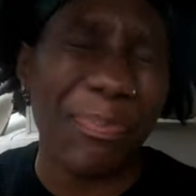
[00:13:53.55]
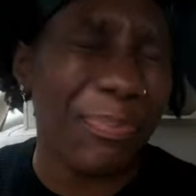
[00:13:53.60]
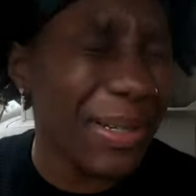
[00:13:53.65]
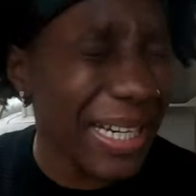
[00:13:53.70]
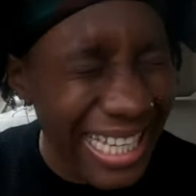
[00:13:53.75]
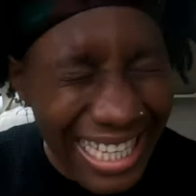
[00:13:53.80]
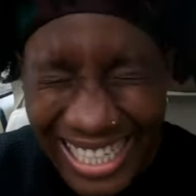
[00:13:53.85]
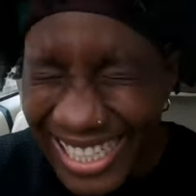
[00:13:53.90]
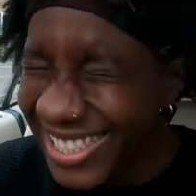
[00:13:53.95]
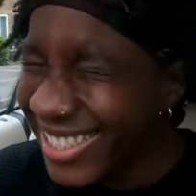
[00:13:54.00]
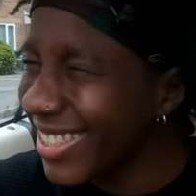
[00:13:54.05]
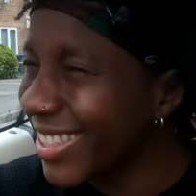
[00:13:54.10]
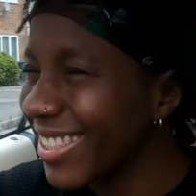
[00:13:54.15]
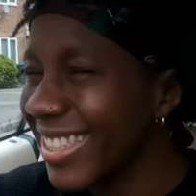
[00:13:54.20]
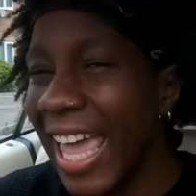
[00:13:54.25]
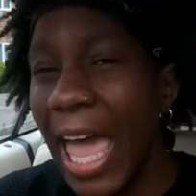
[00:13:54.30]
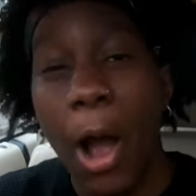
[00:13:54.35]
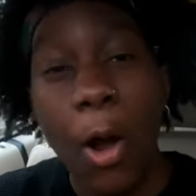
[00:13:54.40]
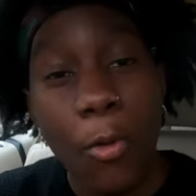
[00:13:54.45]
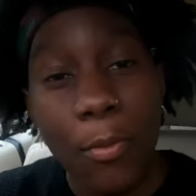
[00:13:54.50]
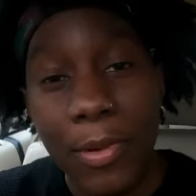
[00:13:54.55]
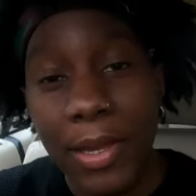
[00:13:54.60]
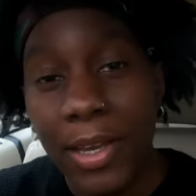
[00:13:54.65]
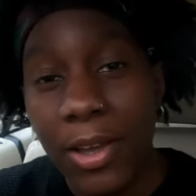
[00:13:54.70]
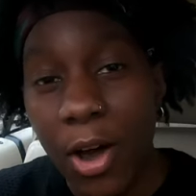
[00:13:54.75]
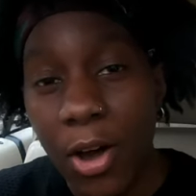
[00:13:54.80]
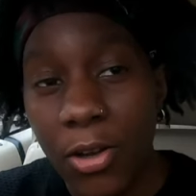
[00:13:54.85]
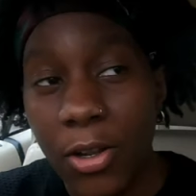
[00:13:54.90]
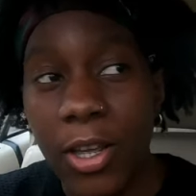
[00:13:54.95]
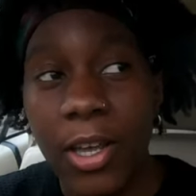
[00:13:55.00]
Just help me,
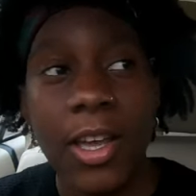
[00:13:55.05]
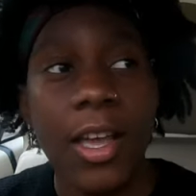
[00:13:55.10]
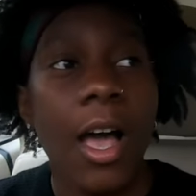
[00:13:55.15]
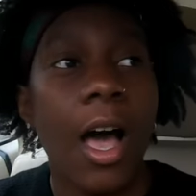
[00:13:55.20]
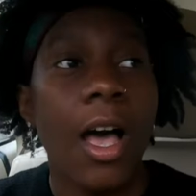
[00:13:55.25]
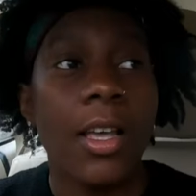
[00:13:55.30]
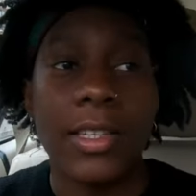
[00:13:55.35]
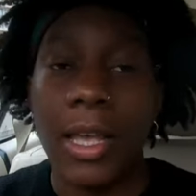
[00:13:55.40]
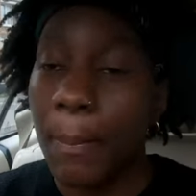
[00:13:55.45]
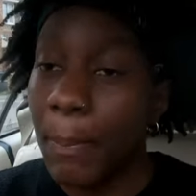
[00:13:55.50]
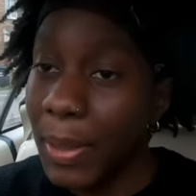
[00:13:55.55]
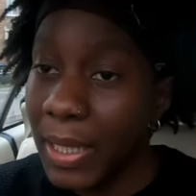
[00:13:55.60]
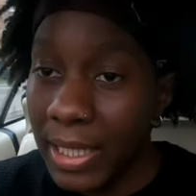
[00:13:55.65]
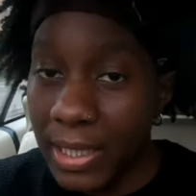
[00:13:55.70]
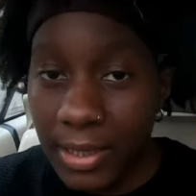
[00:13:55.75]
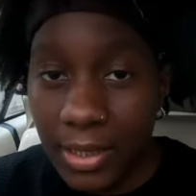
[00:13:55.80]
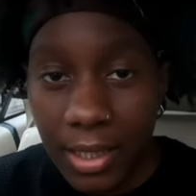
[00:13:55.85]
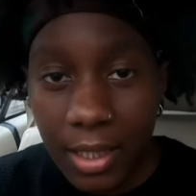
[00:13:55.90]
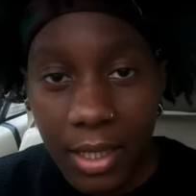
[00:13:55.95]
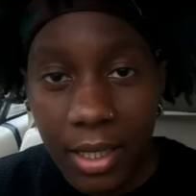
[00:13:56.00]
God. I was like, please.